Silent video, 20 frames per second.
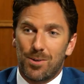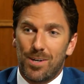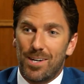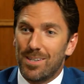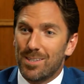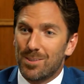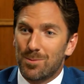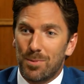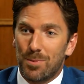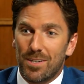a
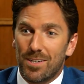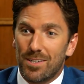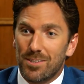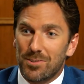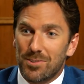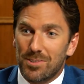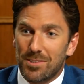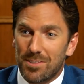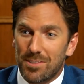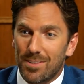great
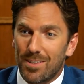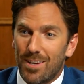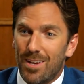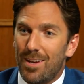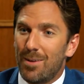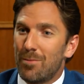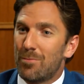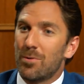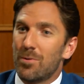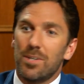experience.
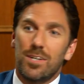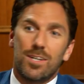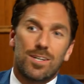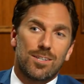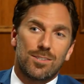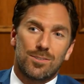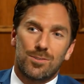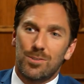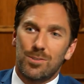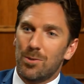And for
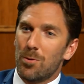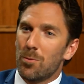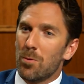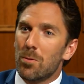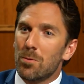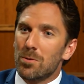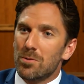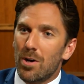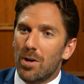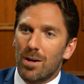years, you know, we
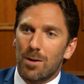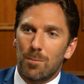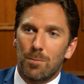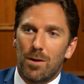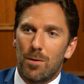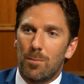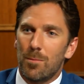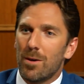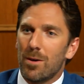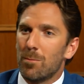were talking
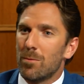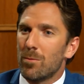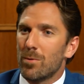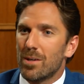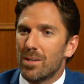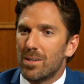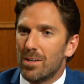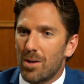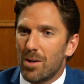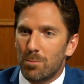about maybe we
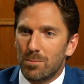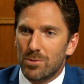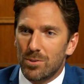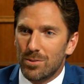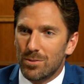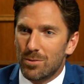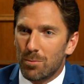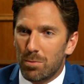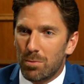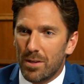get an
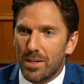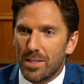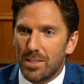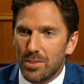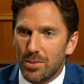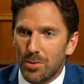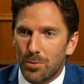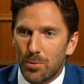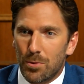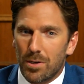opportunity to play in
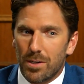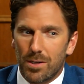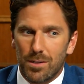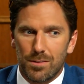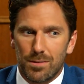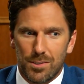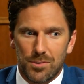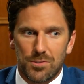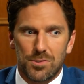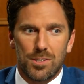New York,
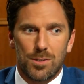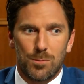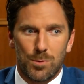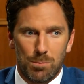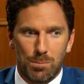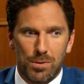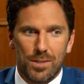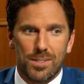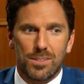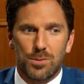and this year
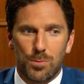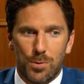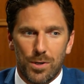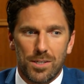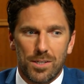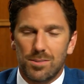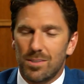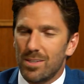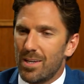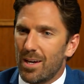we played
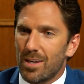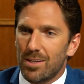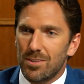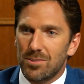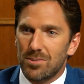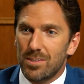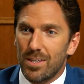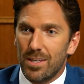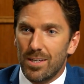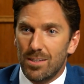twice at Yankee
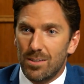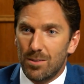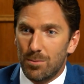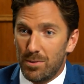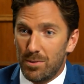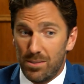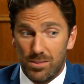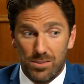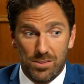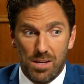
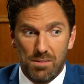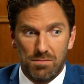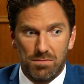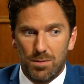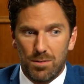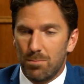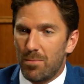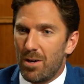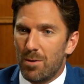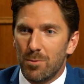Stadium, and it's
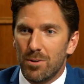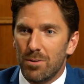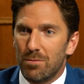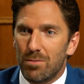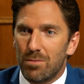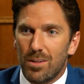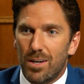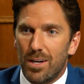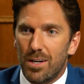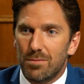definitely a memory
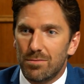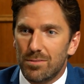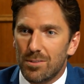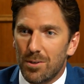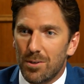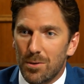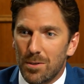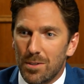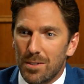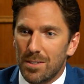for life,
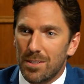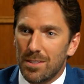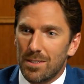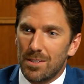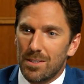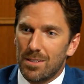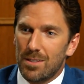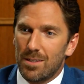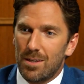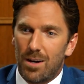so
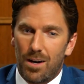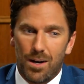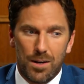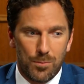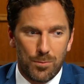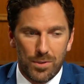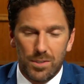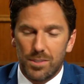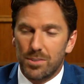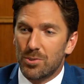I
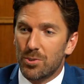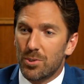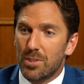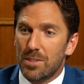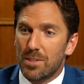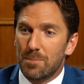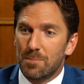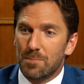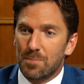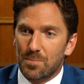really
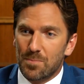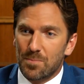enjoyed it.